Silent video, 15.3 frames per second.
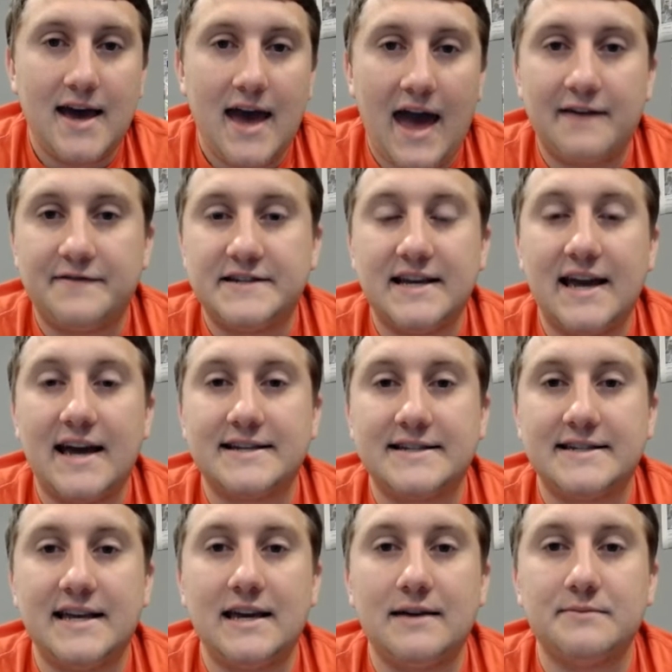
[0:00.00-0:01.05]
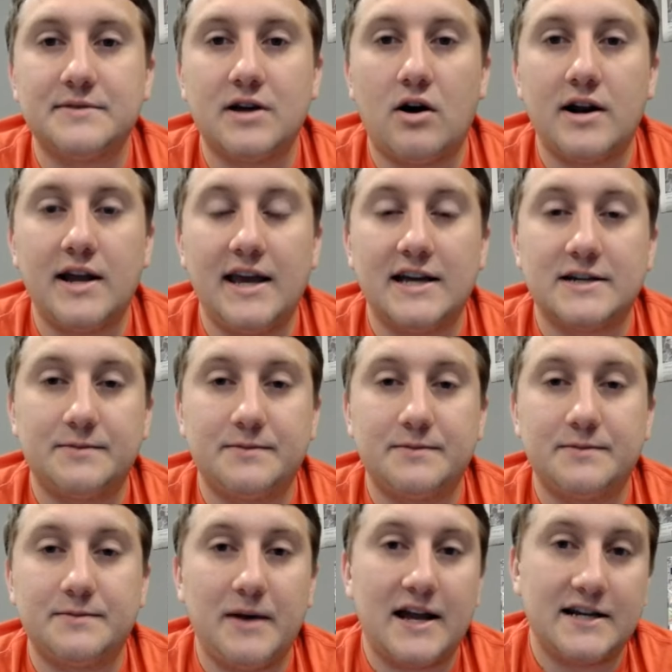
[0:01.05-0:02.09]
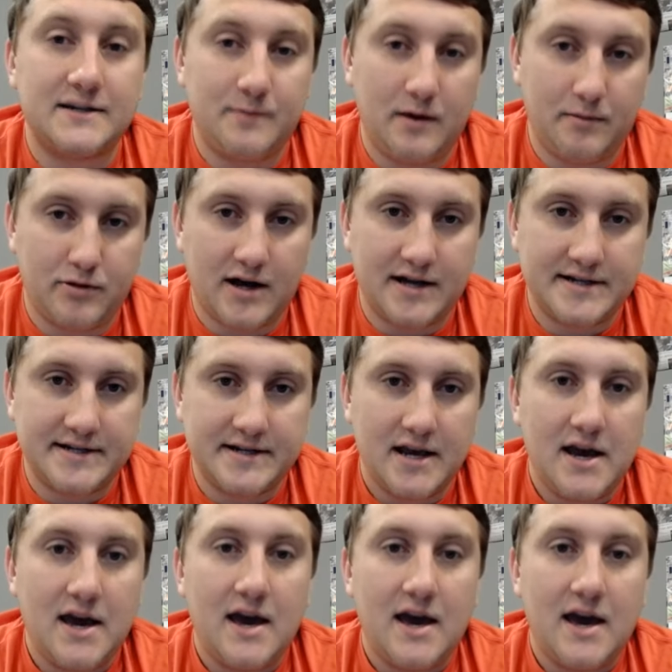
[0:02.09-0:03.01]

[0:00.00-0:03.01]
FCS teams on ESPN SP Plus.